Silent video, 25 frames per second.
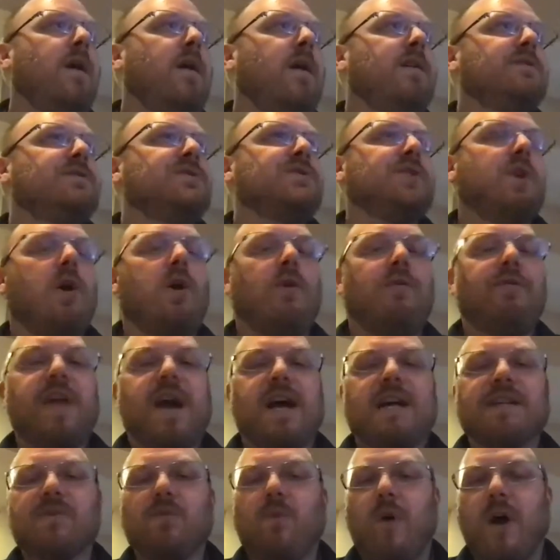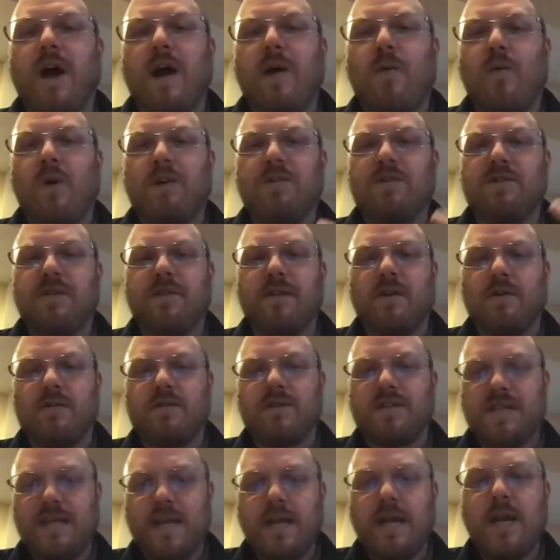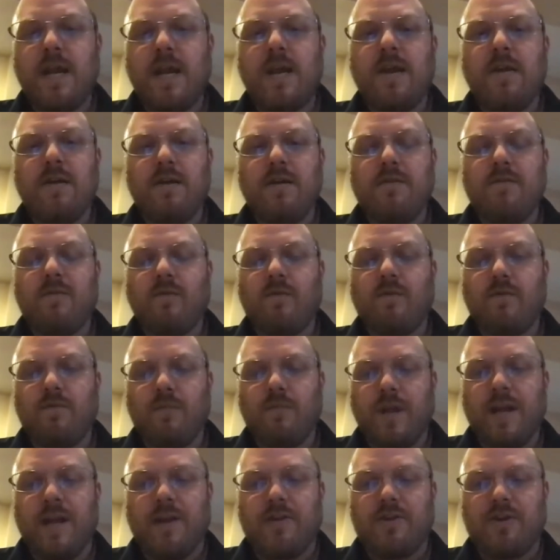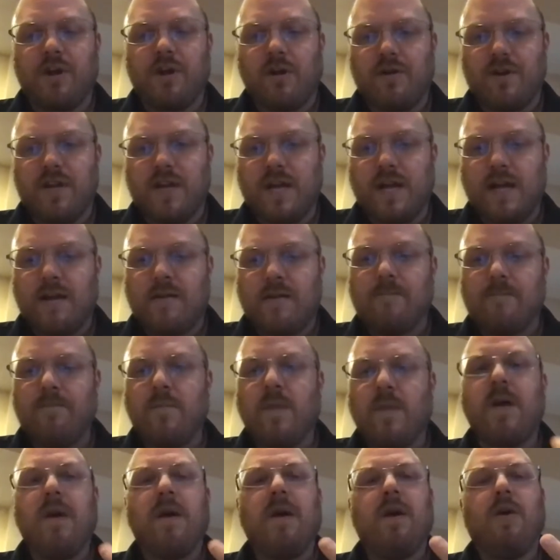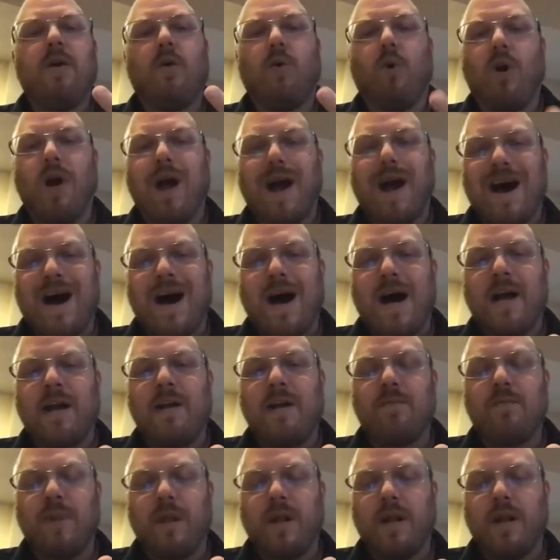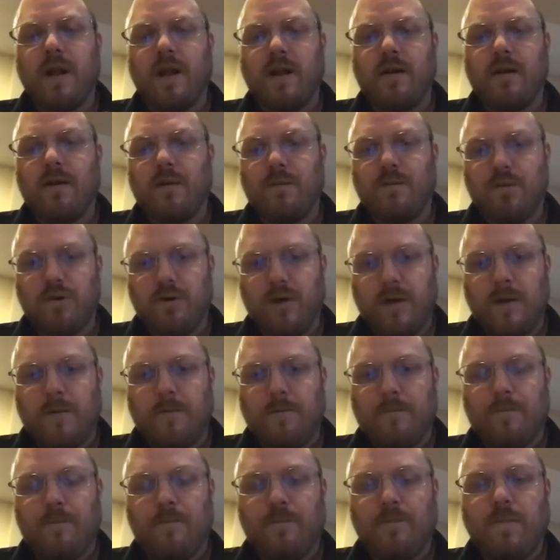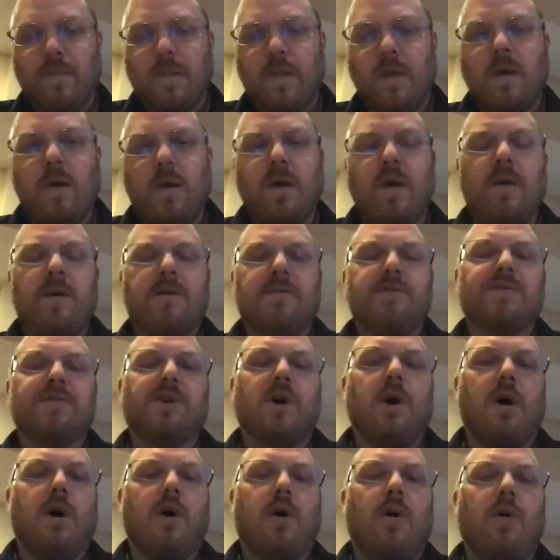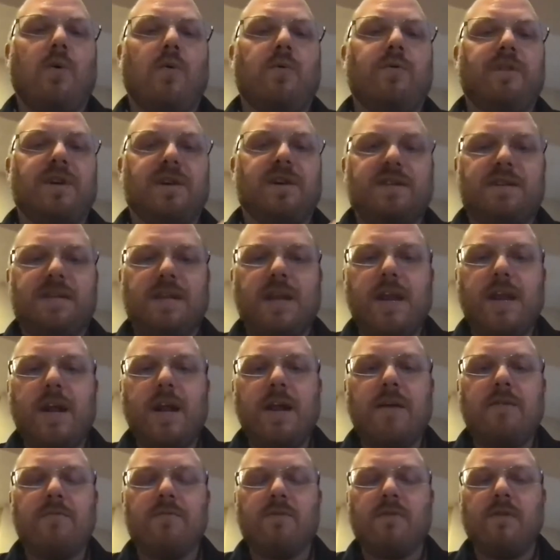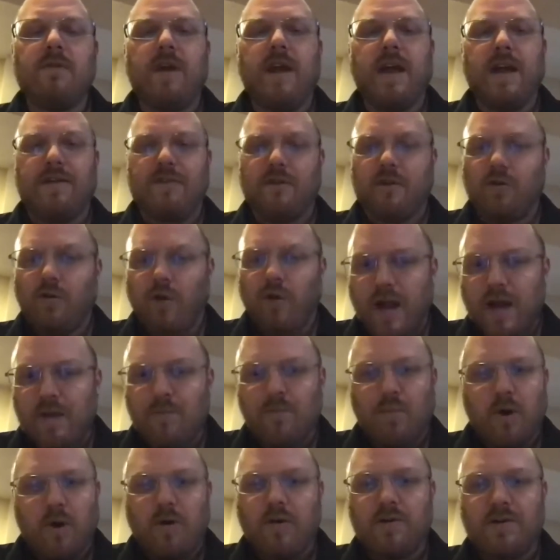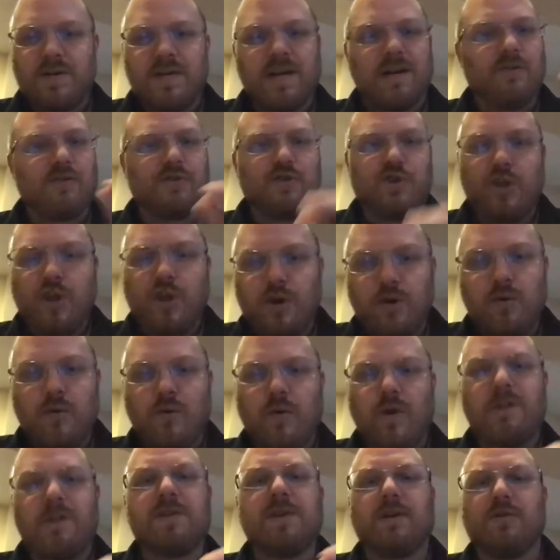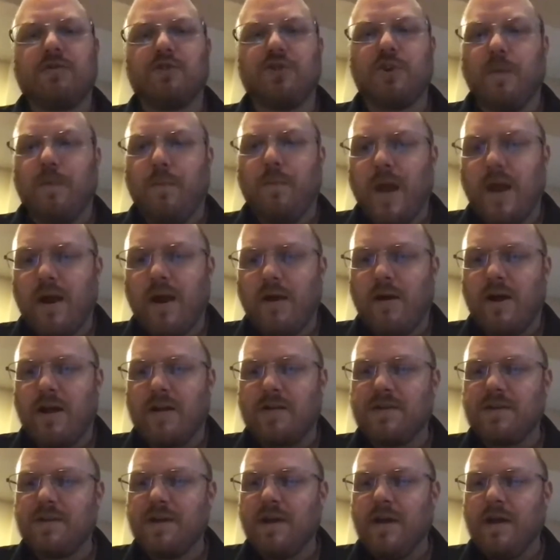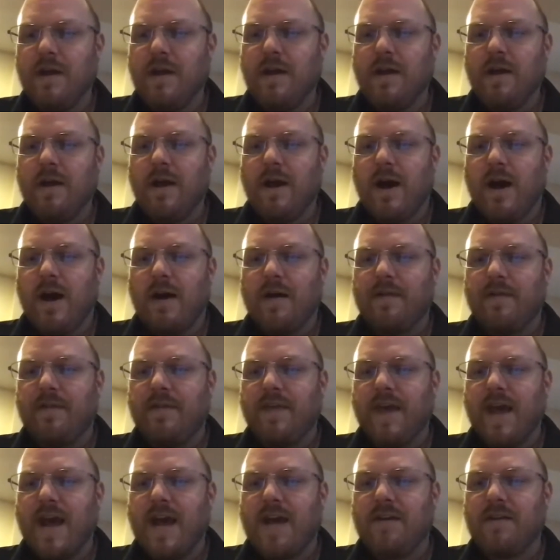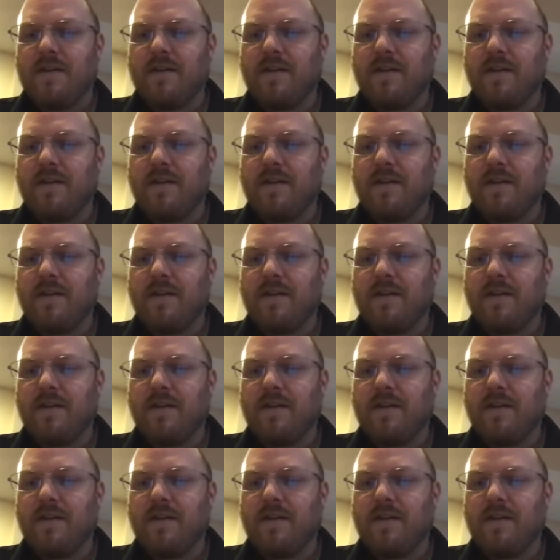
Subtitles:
So that's why I went to the T, meaning turned in, or I, meaning incomplete. So the T in the grade book tells you and tells your parent that,